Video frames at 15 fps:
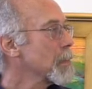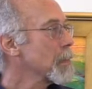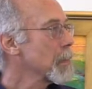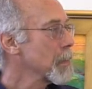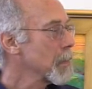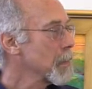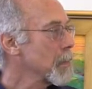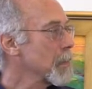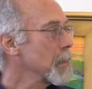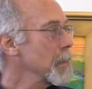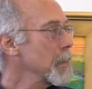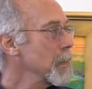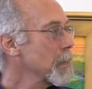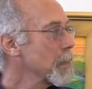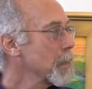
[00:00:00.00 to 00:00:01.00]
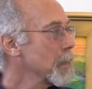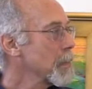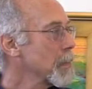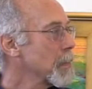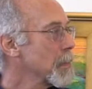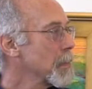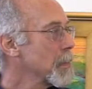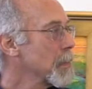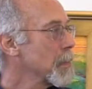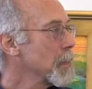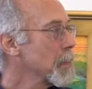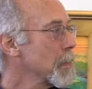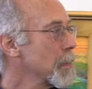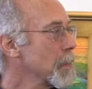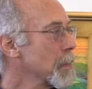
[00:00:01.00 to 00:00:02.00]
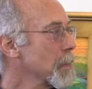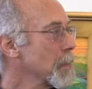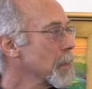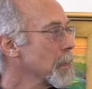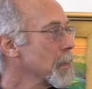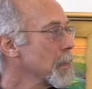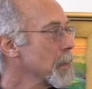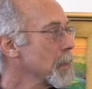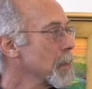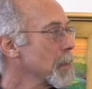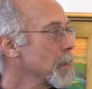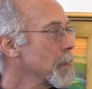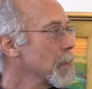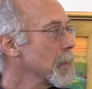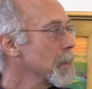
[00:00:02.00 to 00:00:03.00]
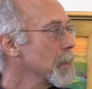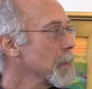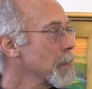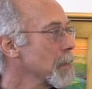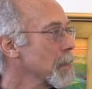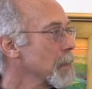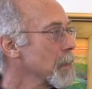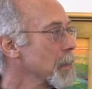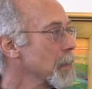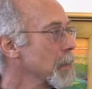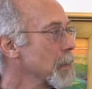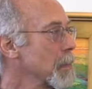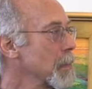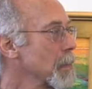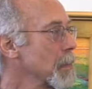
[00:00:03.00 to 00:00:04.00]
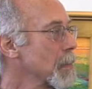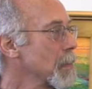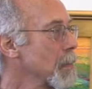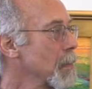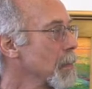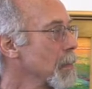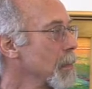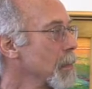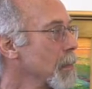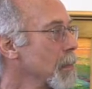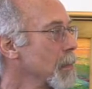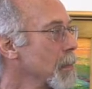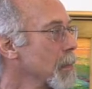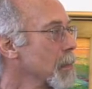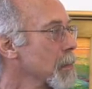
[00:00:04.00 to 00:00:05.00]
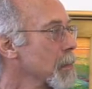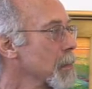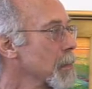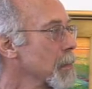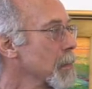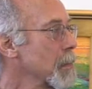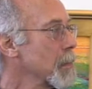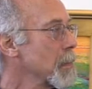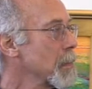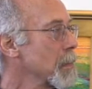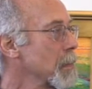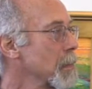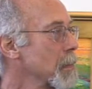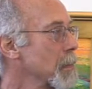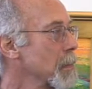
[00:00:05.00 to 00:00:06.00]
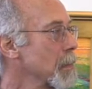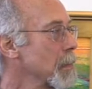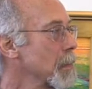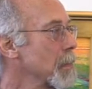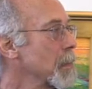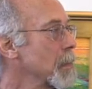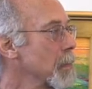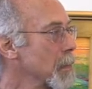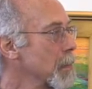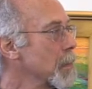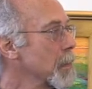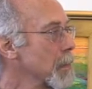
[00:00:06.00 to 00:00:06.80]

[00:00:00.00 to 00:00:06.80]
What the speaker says: (not speaking)